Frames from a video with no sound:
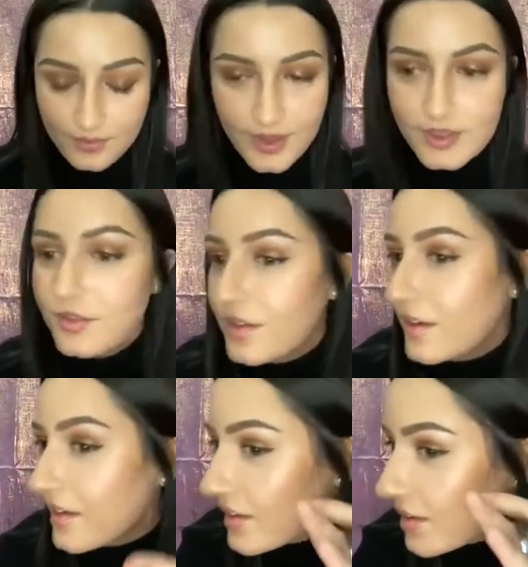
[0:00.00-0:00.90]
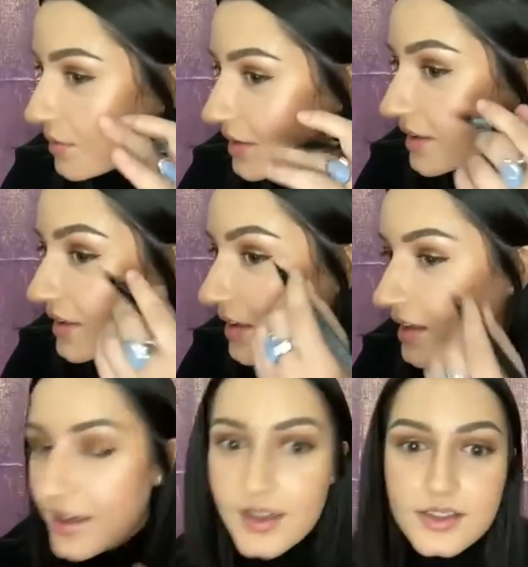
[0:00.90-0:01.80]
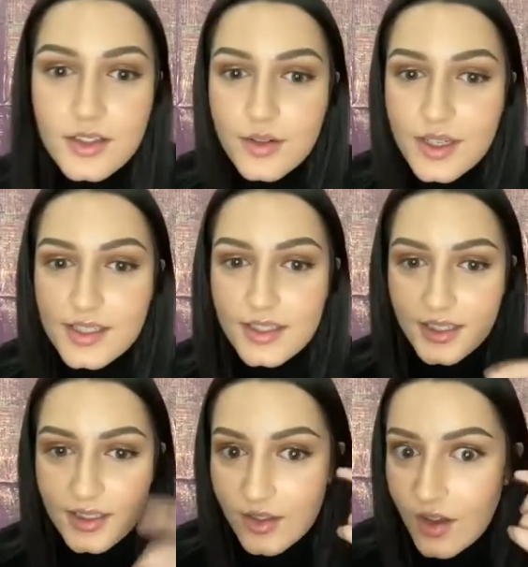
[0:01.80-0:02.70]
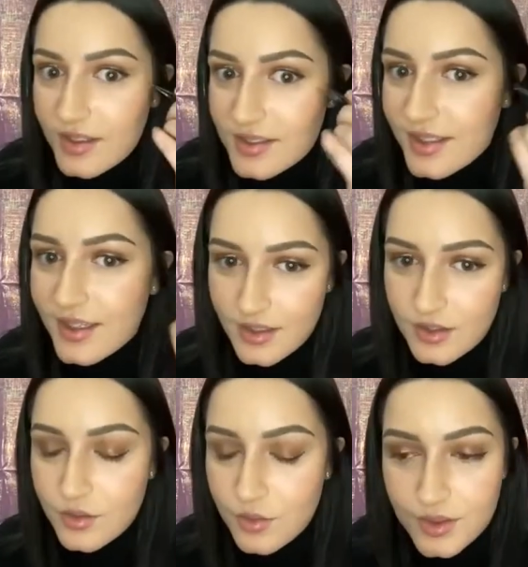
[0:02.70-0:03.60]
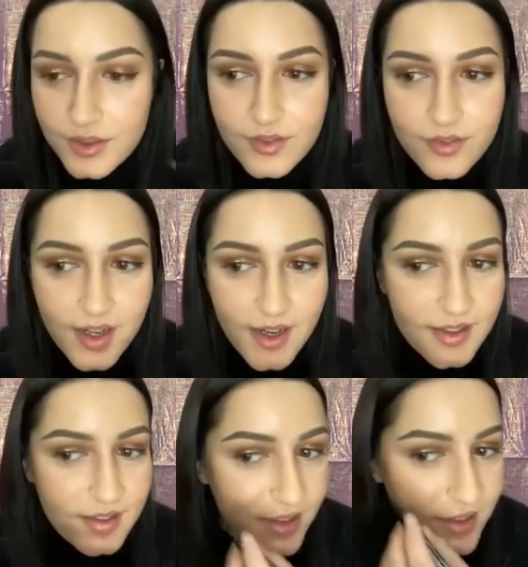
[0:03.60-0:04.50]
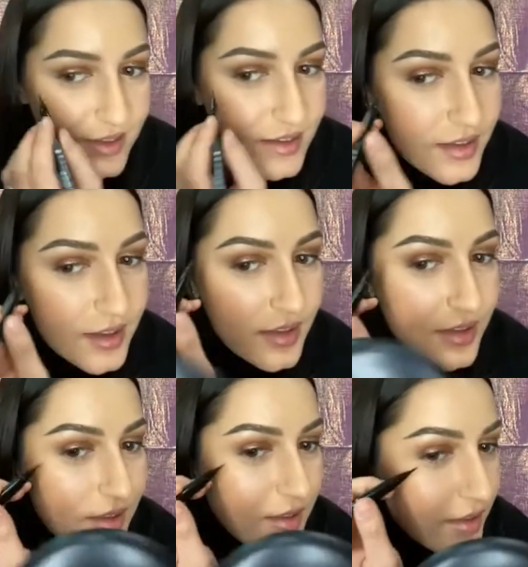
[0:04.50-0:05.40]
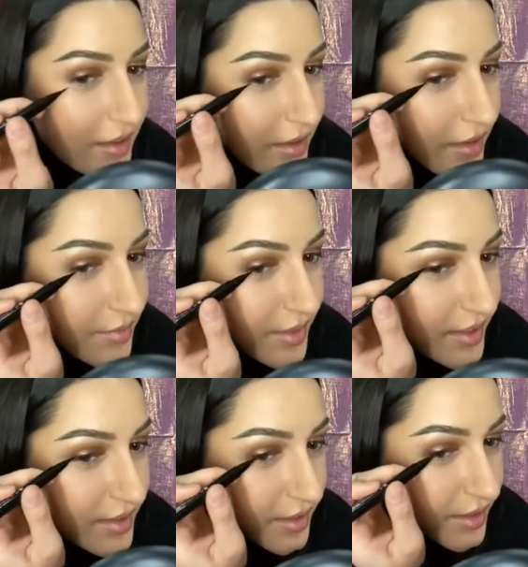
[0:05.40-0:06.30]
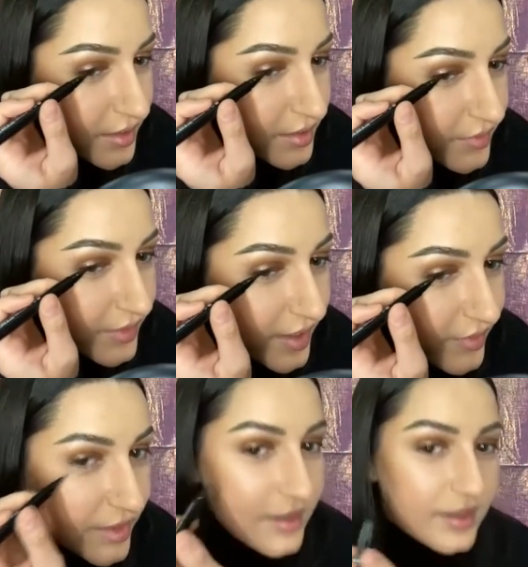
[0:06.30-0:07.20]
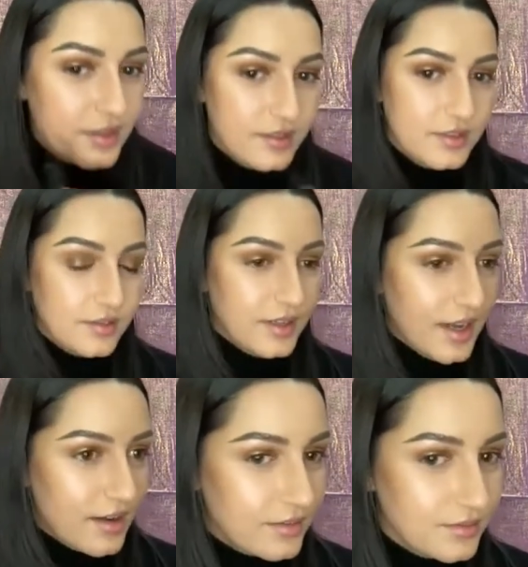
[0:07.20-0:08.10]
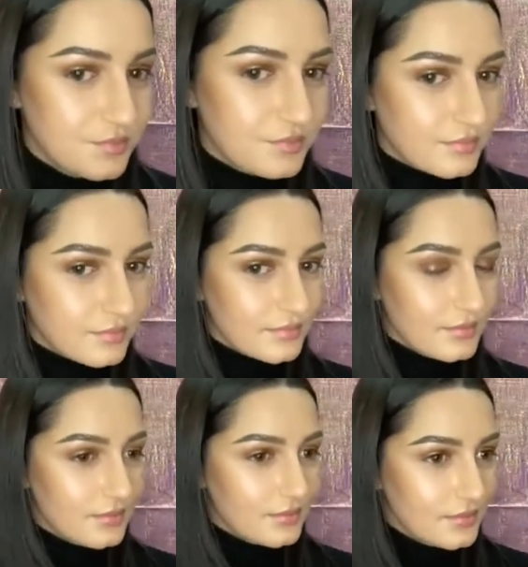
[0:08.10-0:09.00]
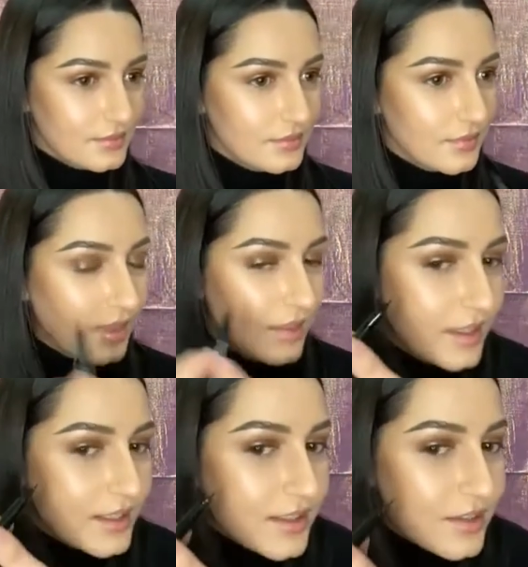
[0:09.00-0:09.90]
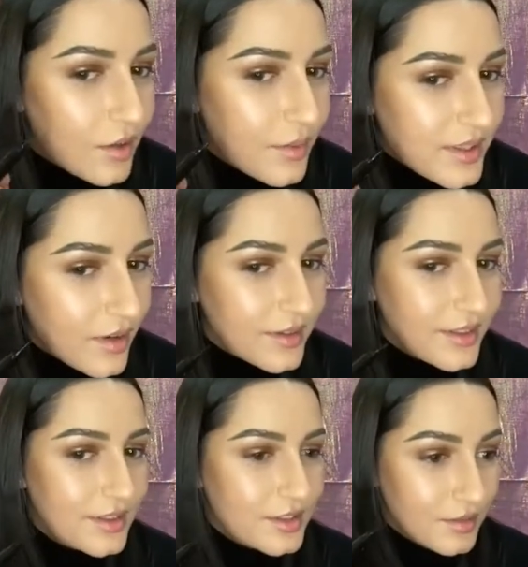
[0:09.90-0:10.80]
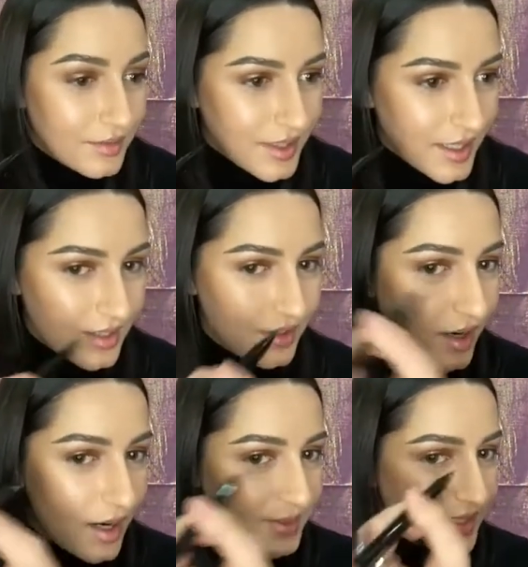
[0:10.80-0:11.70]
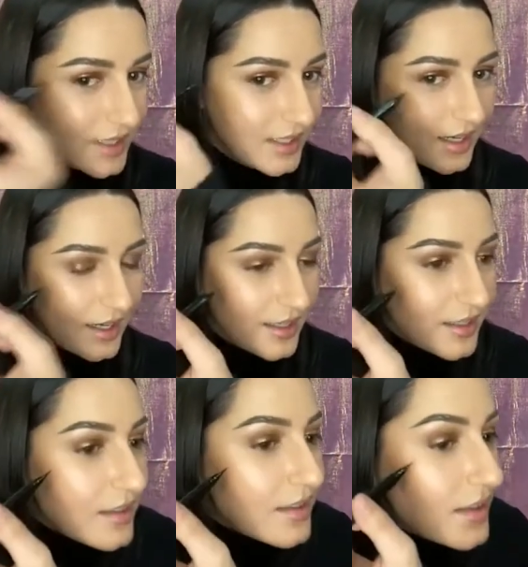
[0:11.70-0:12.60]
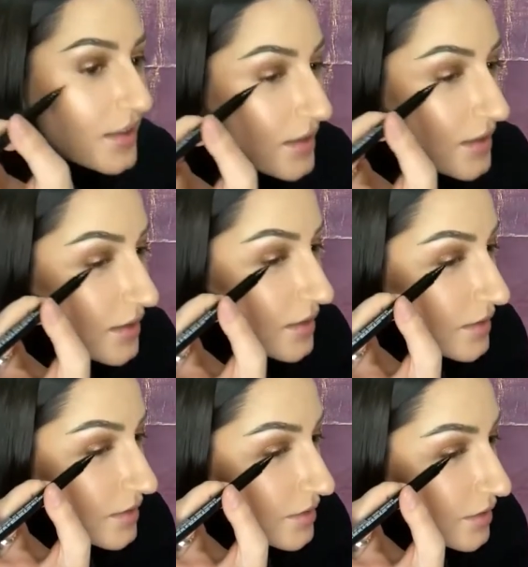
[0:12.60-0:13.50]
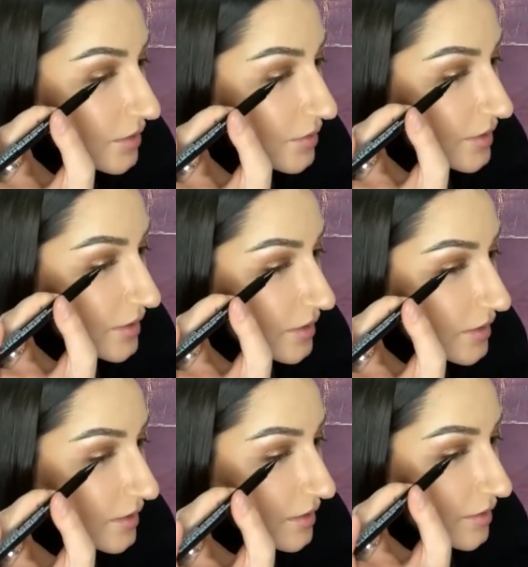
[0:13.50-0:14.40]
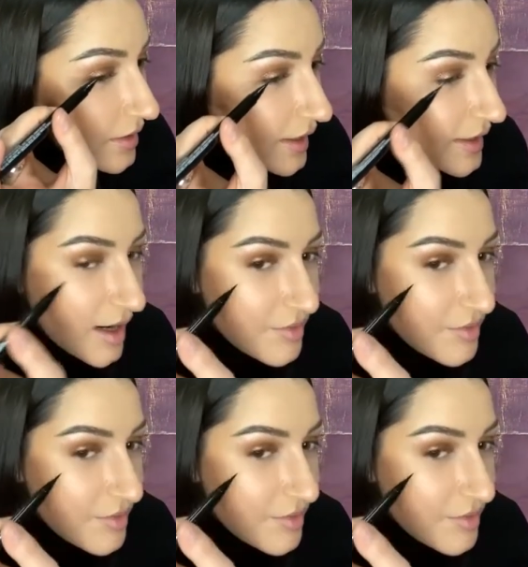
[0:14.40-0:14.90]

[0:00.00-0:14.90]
too long on the corner. It's so easy to get lost like in the corner of the eyeliner because we could sit there and do it forever. So now, this is always harder to do it with like your opposite eye. So you kind of have to